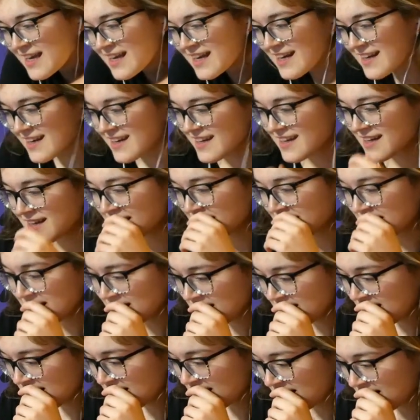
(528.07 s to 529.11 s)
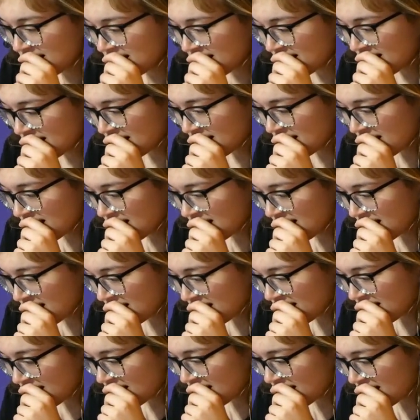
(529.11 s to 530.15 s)

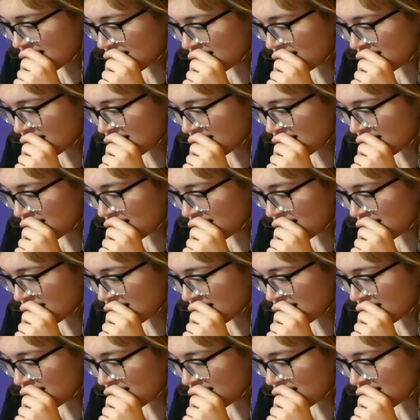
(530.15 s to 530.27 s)
No one is speaking in this clip.